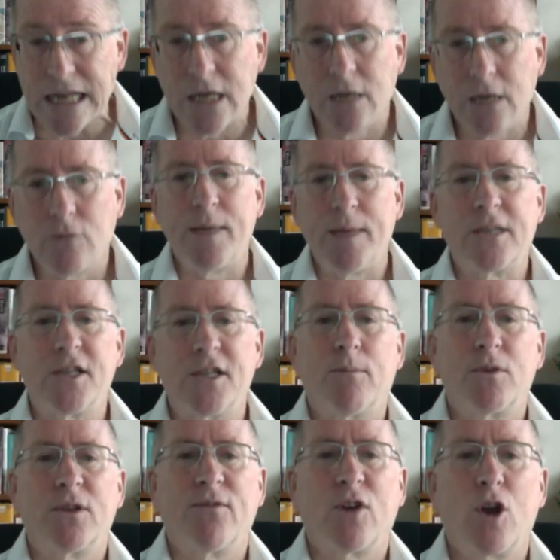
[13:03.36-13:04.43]
would be
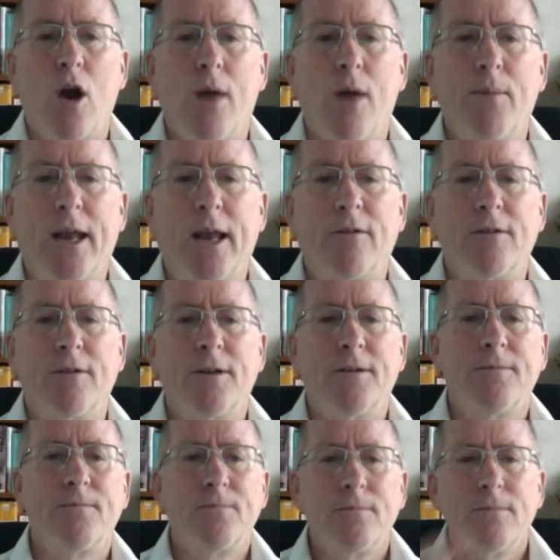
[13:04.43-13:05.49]
examples of a common noun.
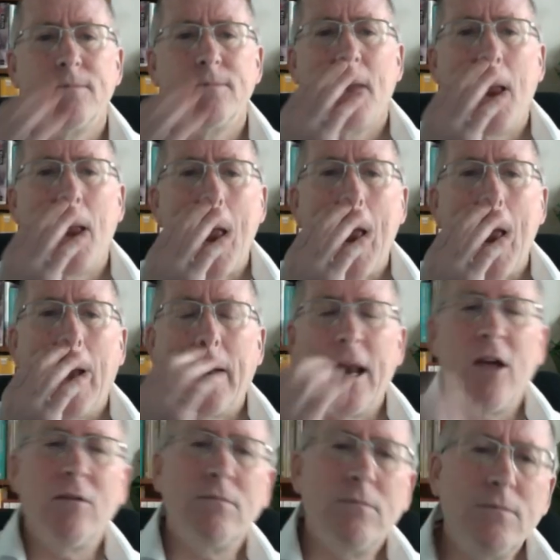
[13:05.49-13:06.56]

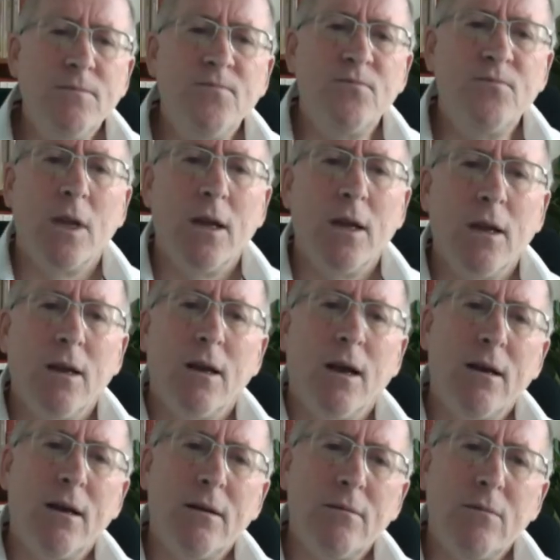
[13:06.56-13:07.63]
Now,
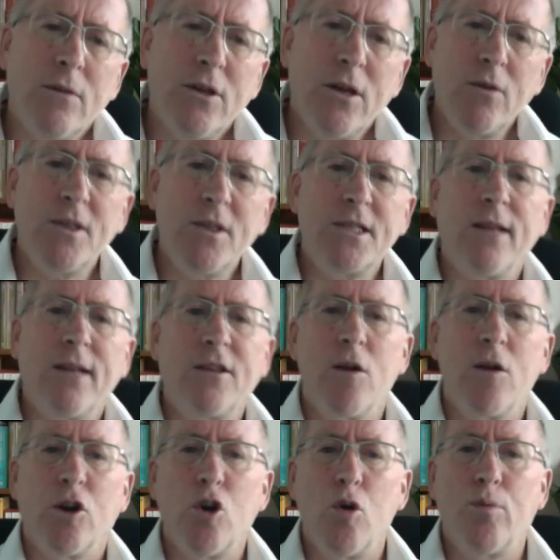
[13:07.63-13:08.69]
notice that there
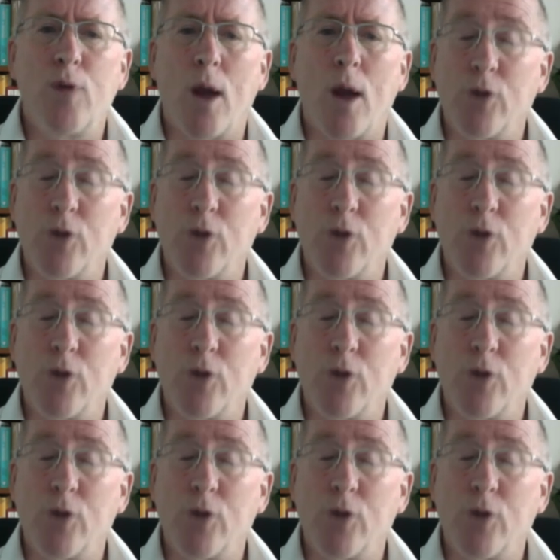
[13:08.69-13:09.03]
are no proper